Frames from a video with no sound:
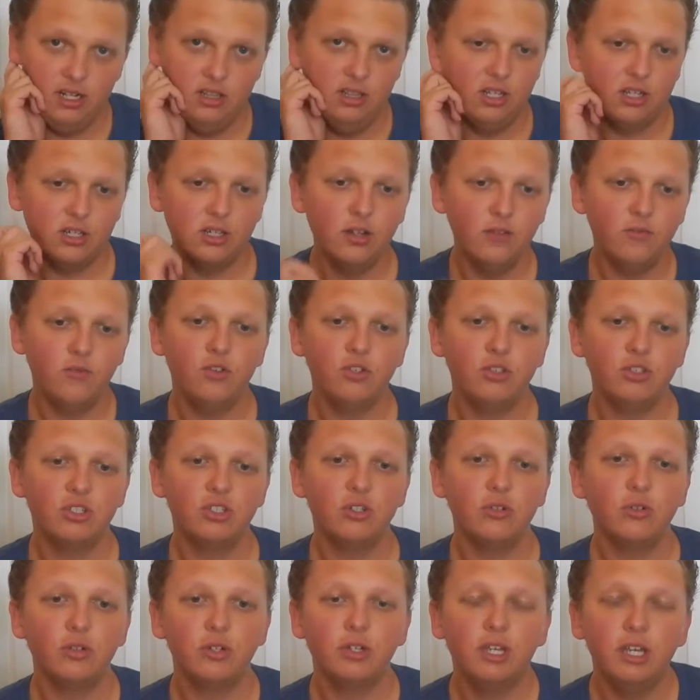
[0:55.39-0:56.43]
And the comfort
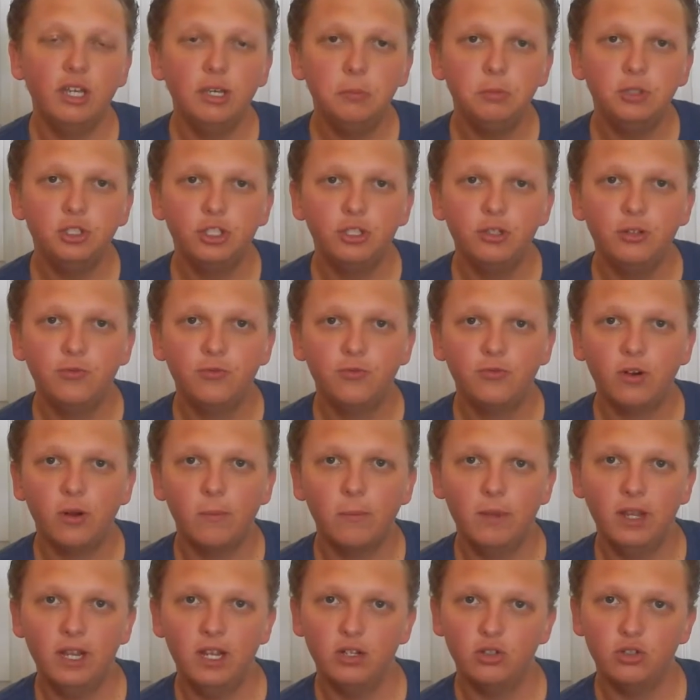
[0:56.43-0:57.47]
zone keeps you
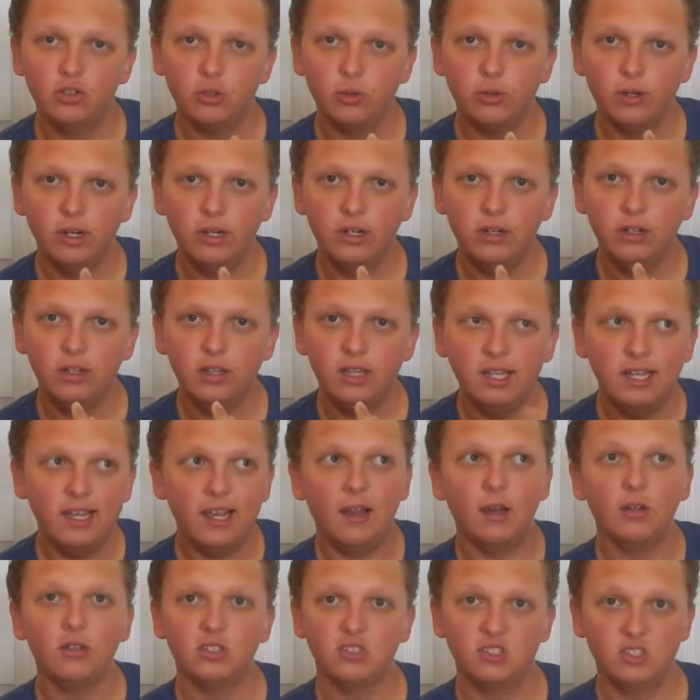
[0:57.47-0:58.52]
from entering the
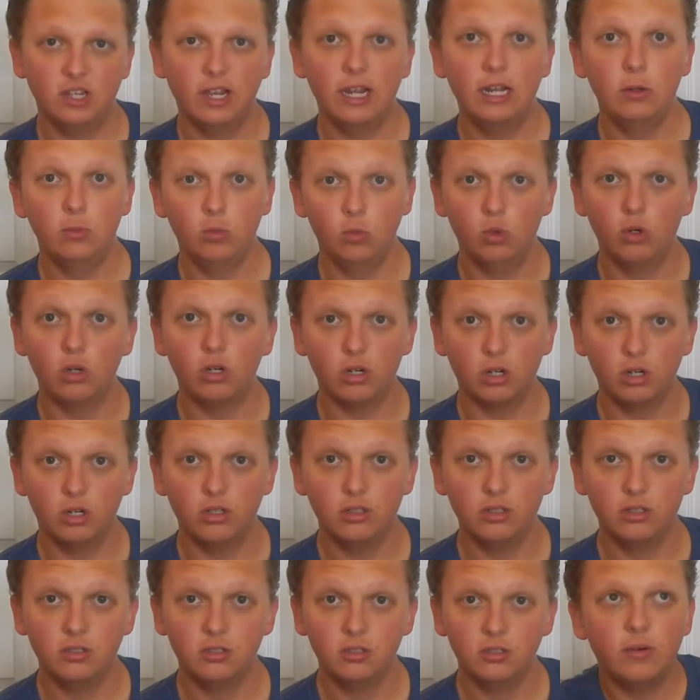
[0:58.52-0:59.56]
outside
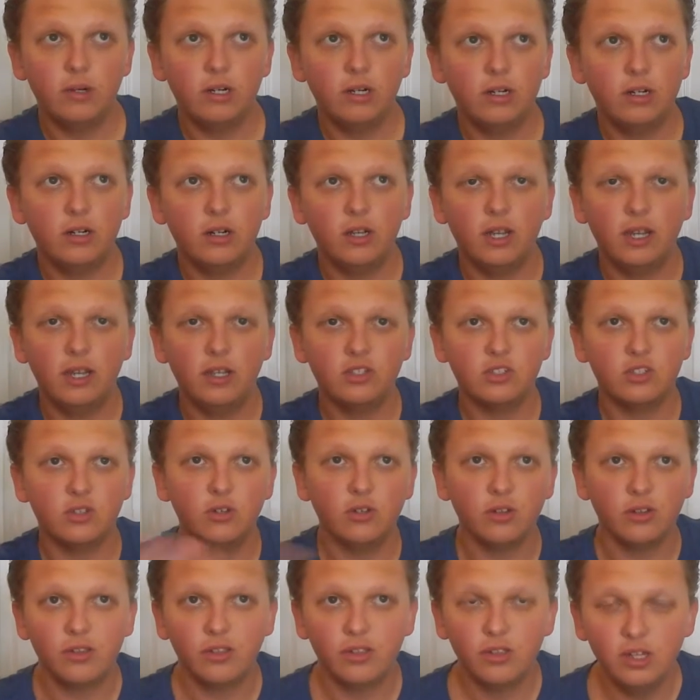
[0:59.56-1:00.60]
world, where it has
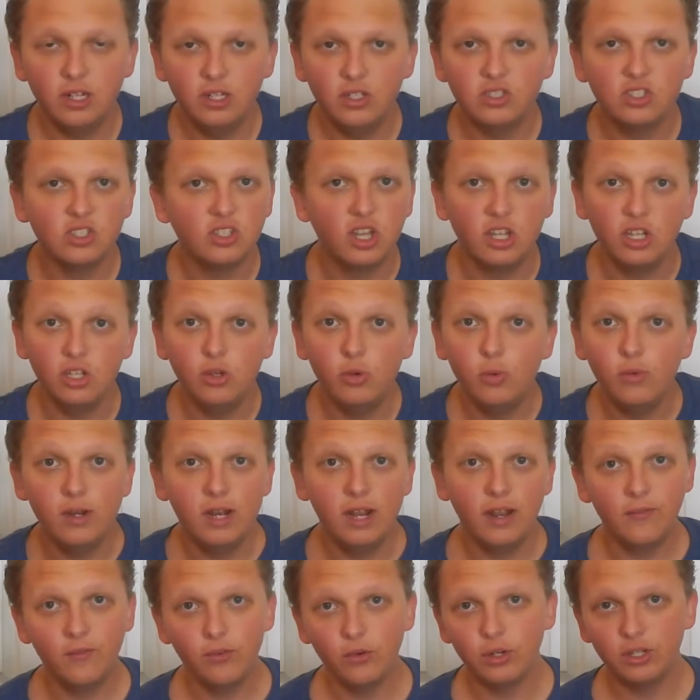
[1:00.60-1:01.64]
all the things that you
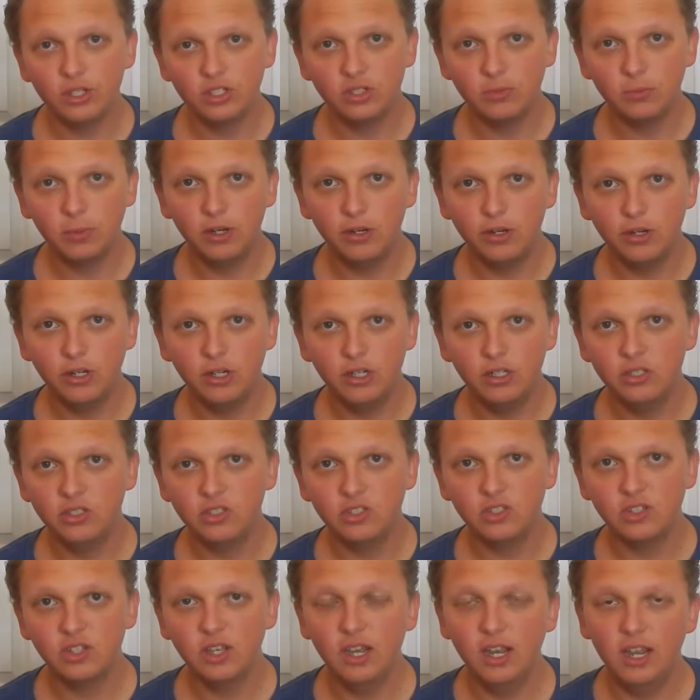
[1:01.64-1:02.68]
never
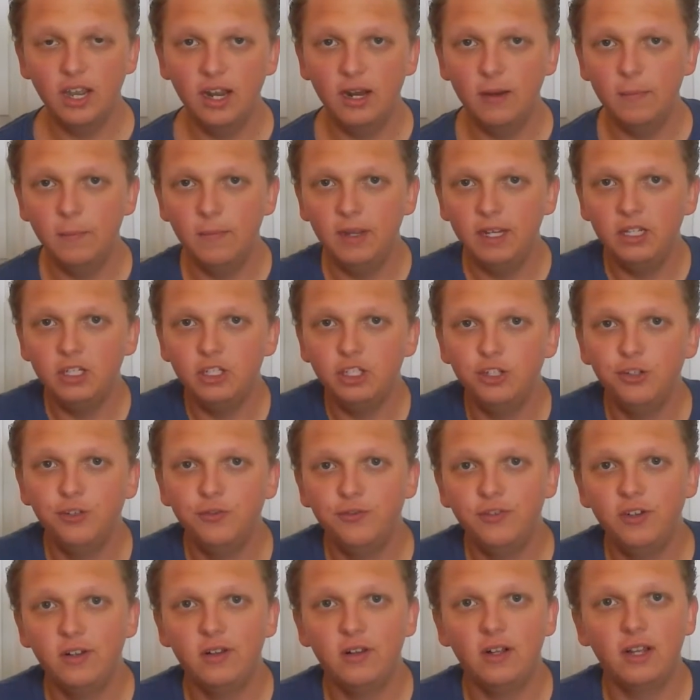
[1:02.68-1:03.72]
experience and, and make you
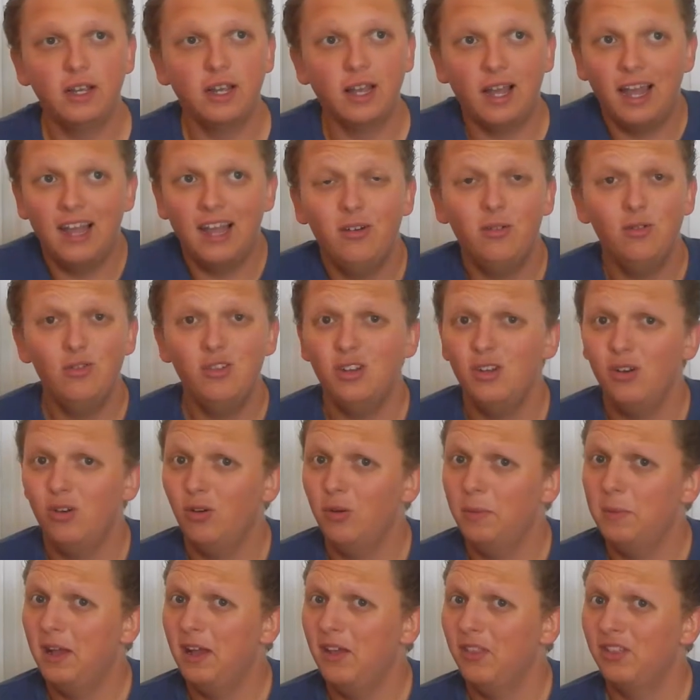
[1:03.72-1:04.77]
feel like, don't
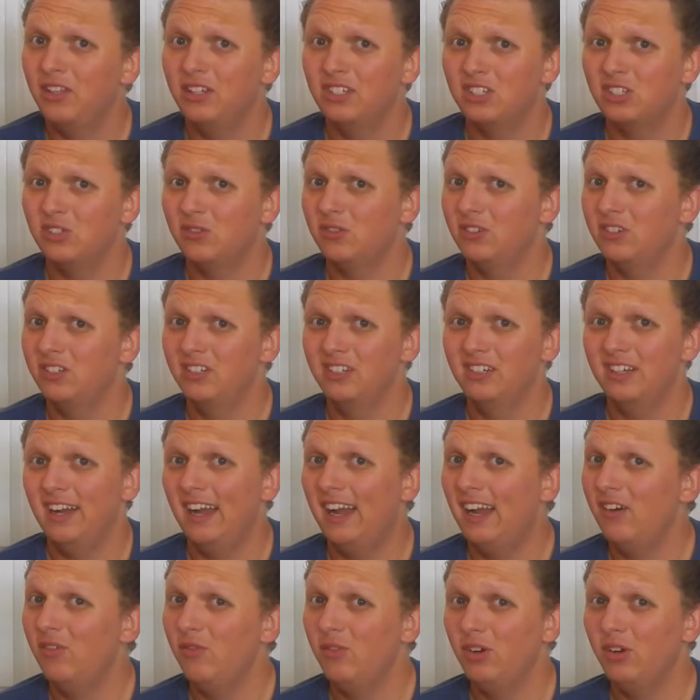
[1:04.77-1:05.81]
know about this one,
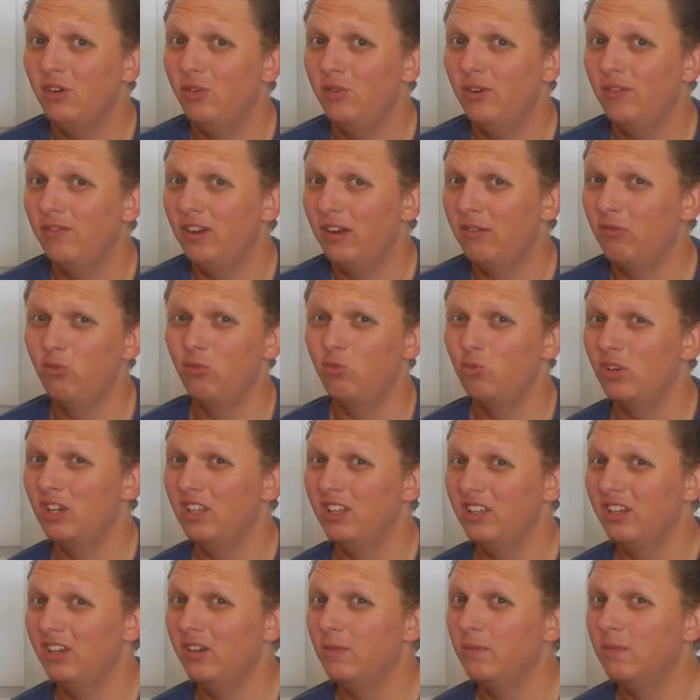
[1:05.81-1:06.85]
I don't know if I'm
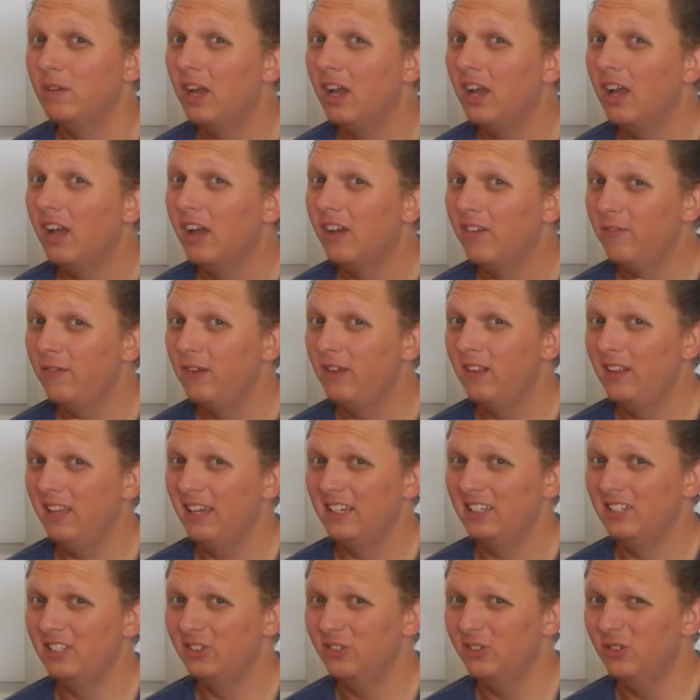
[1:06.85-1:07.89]
really feel
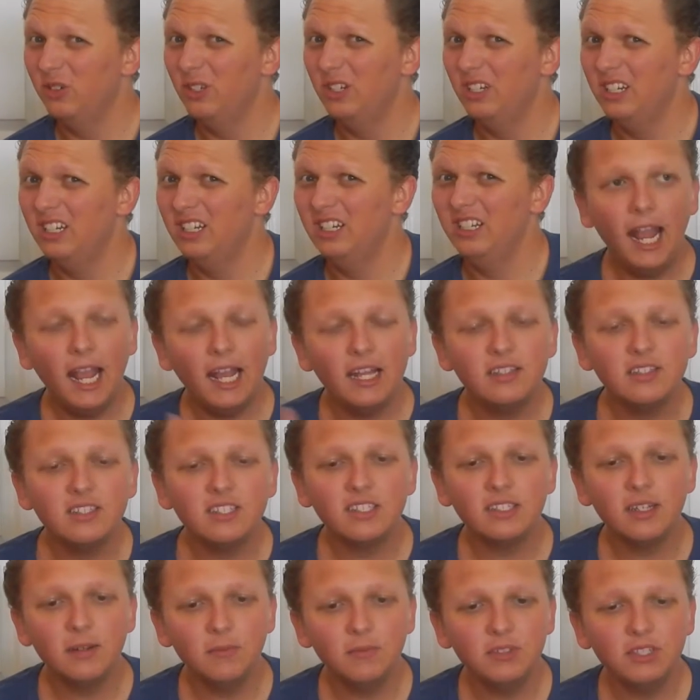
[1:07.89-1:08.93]
like doing it. And
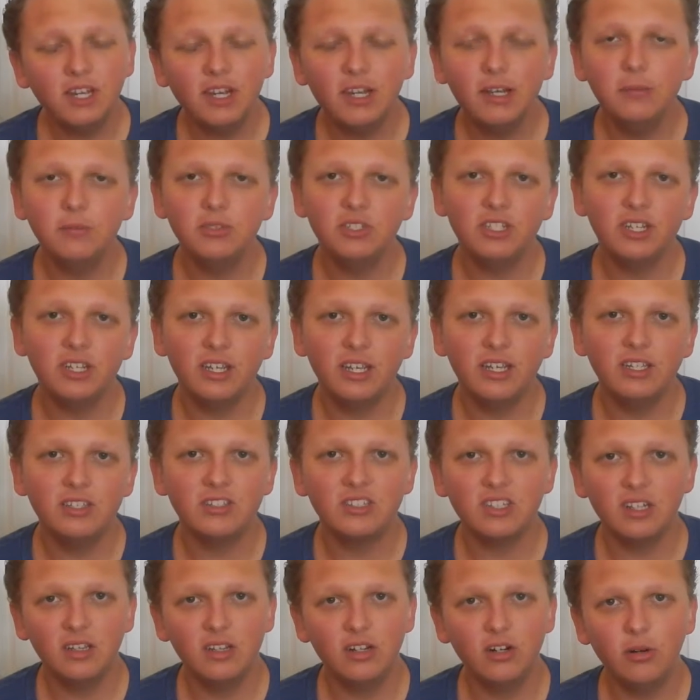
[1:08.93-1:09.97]
sometimes it
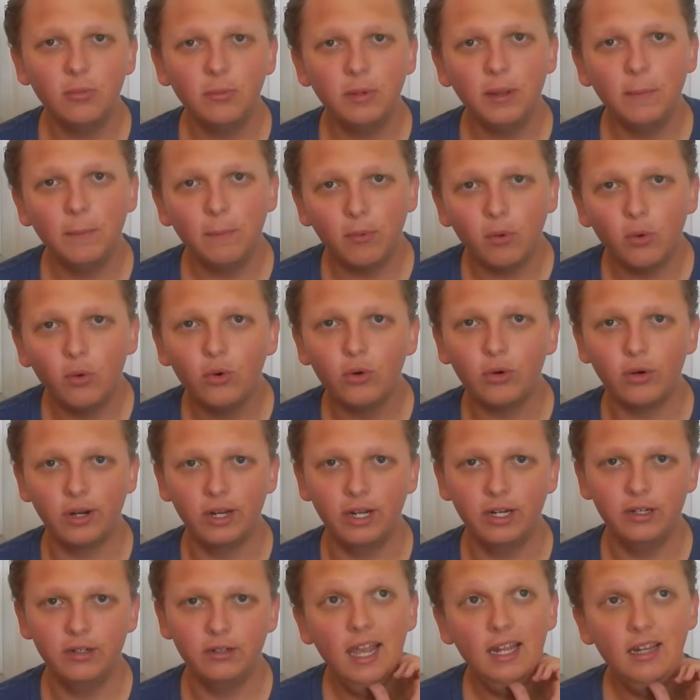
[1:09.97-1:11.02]
gets a little bit
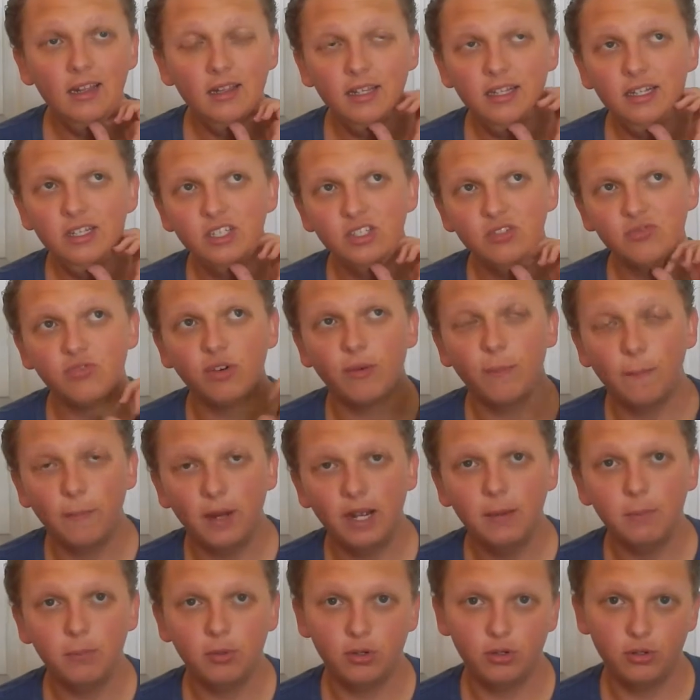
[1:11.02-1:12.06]
boring, at least from
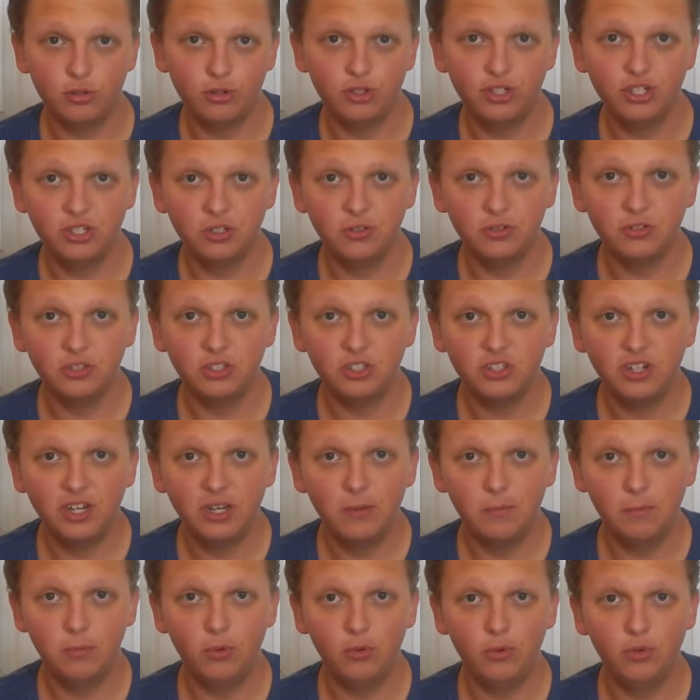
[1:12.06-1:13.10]
my personal
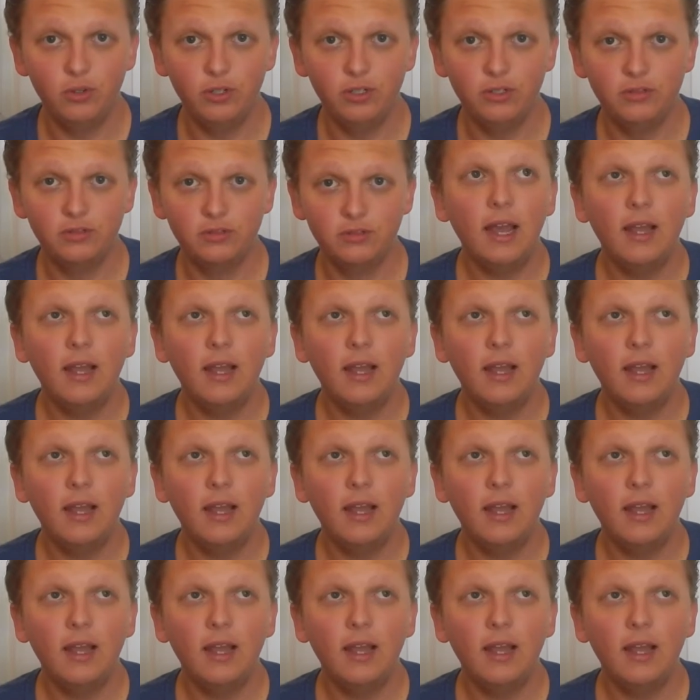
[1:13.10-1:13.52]
standpoint.